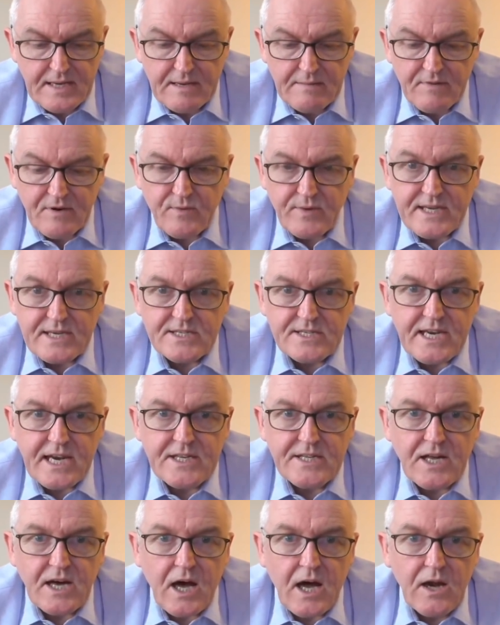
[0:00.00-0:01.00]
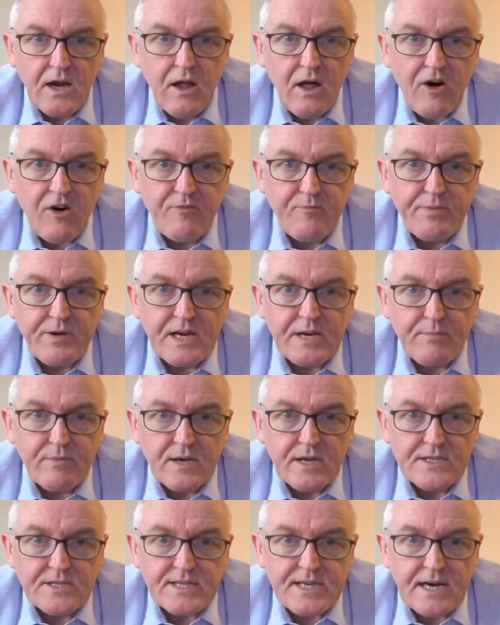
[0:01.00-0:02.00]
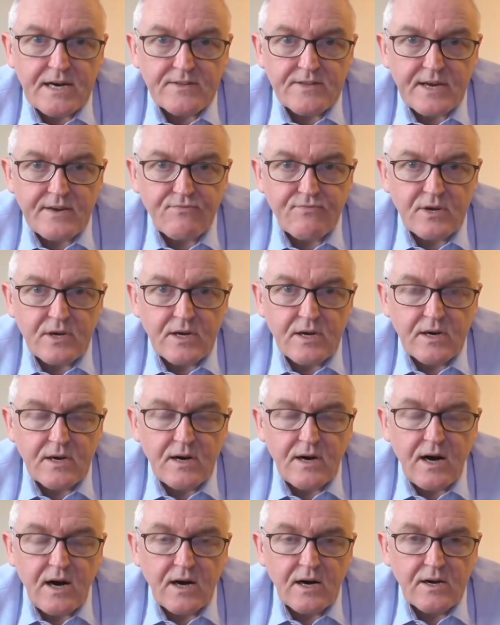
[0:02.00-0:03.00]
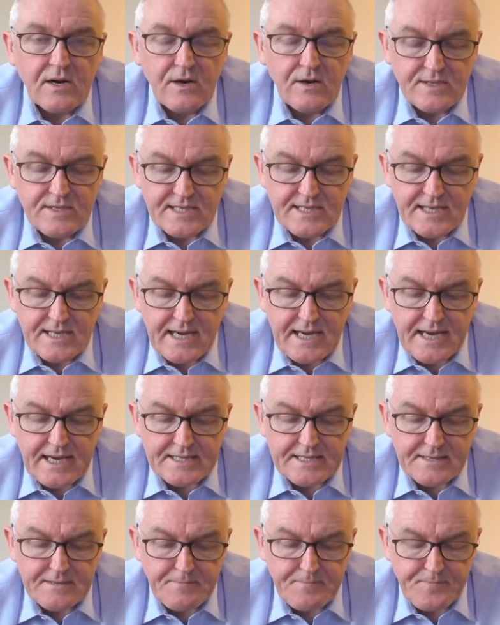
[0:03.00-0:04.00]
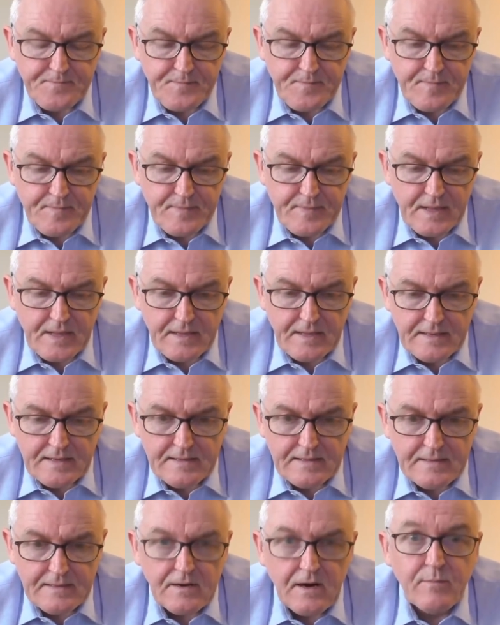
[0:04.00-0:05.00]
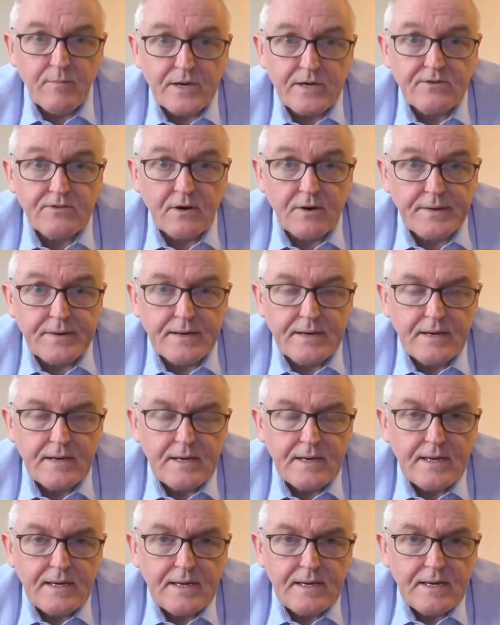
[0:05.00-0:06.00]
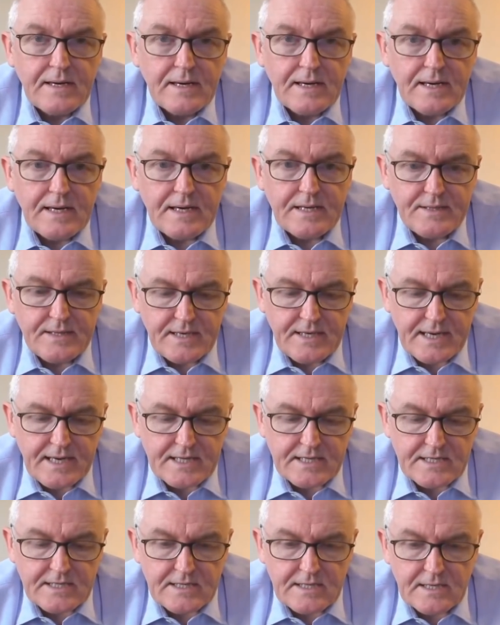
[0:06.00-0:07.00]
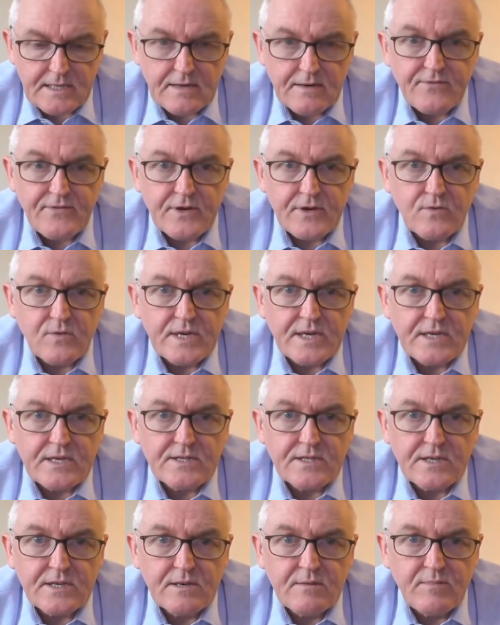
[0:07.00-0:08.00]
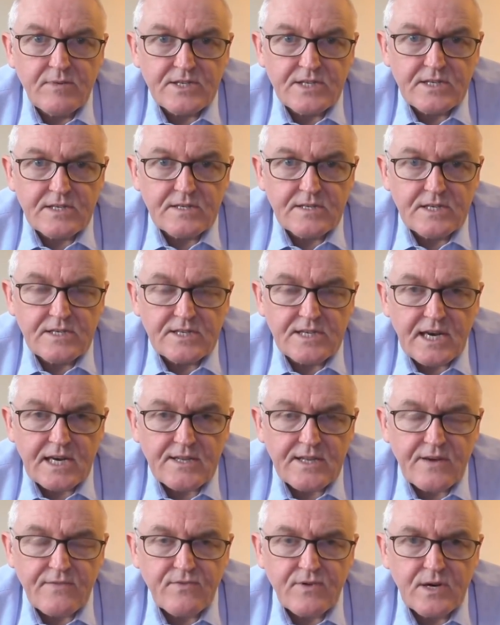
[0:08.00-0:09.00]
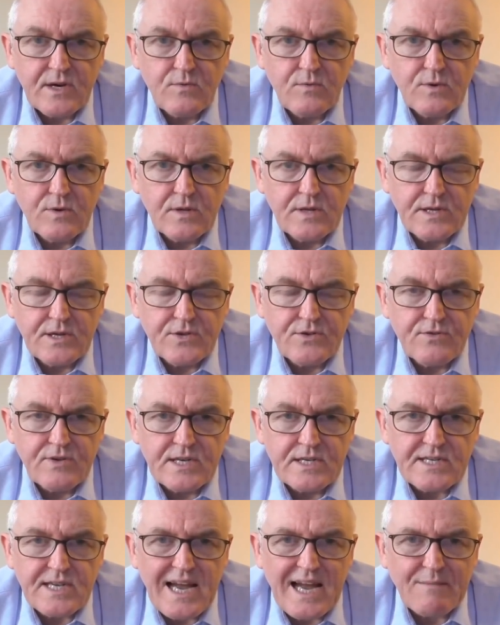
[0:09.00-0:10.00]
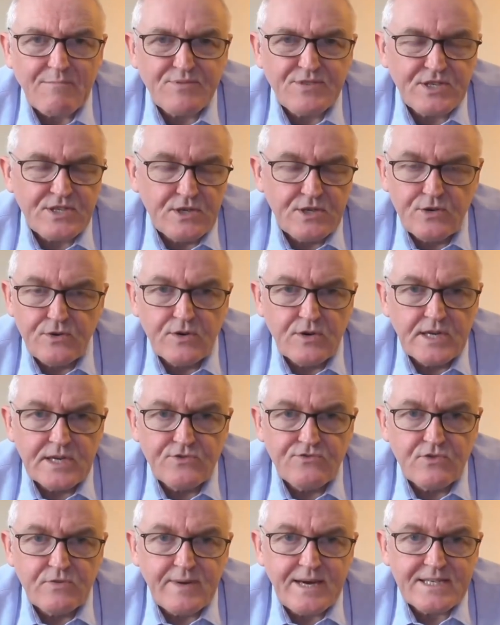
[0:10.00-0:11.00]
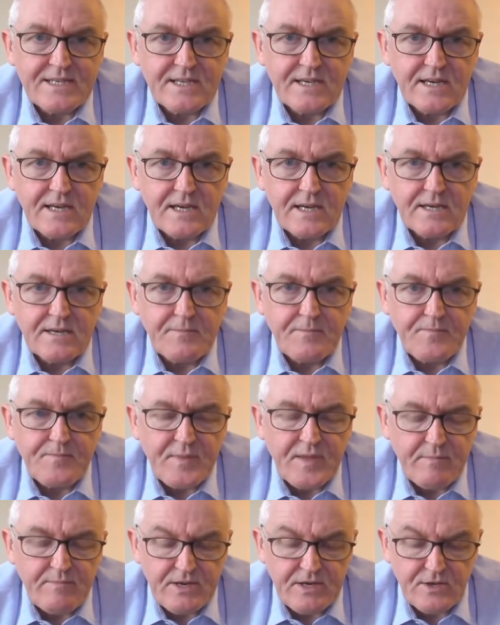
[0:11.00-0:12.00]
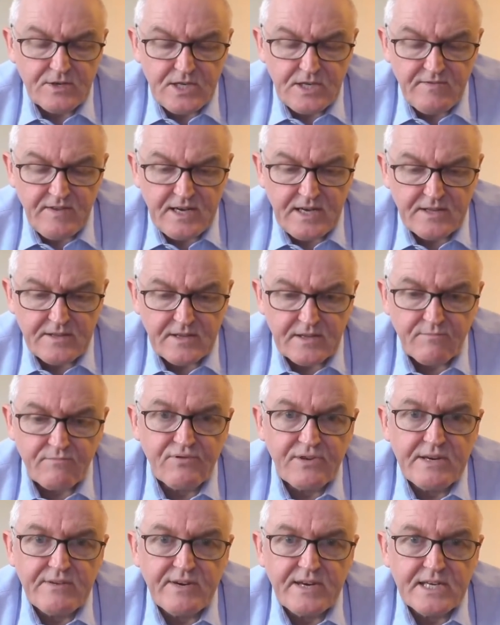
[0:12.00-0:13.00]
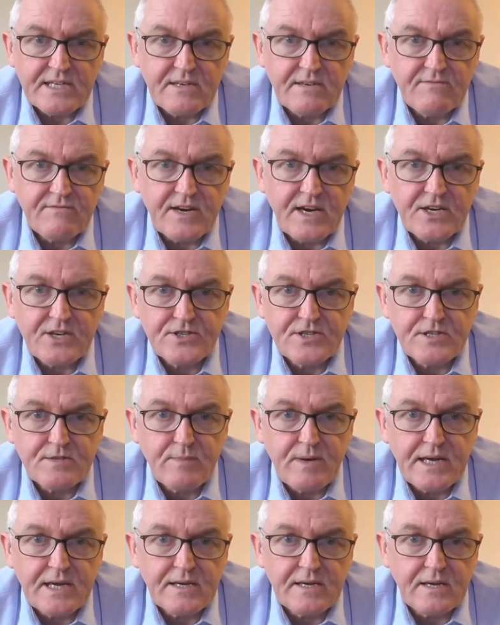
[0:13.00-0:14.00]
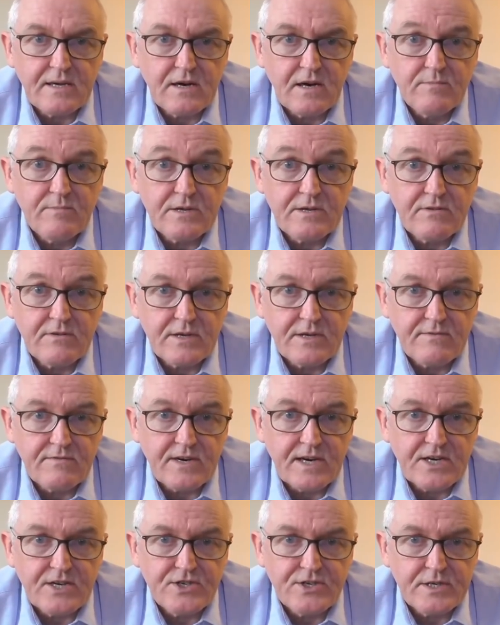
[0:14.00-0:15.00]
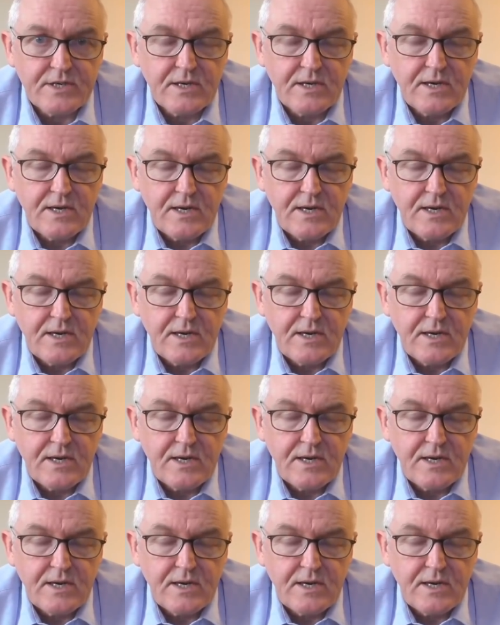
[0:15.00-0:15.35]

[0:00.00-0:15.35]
but we can say that a lot of people in South Africa are going to get Omicron in the next few weeks. The numbers in South Africa will increase absolutely dramatically, because if anything, previous infection is making Omicron infection